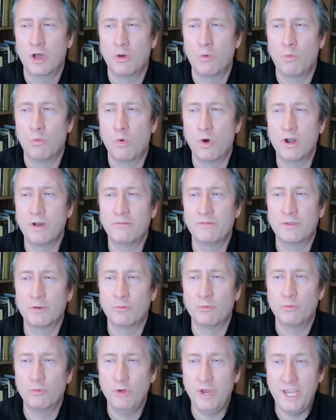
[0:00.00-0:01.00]
one of the
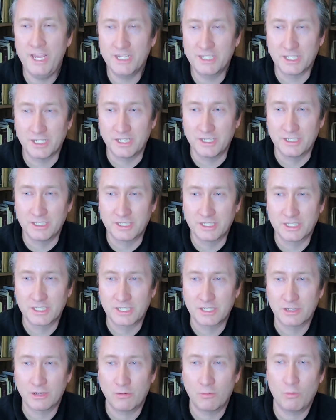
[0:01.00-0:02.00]

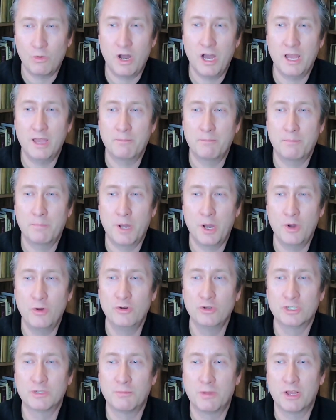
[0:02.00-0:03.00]
reasons why
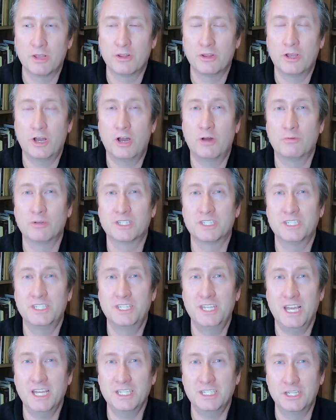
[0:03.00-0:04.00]
Poe's mother-in-law was
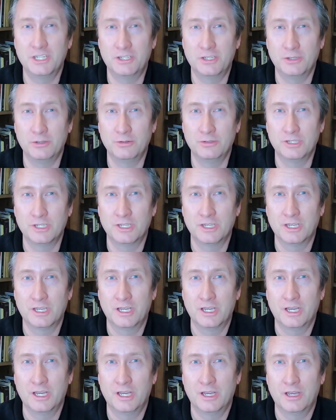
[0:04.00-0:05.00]
destitute
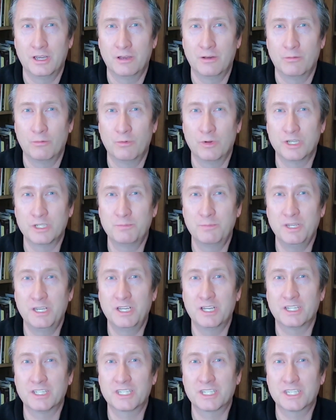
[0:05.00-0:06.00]
was because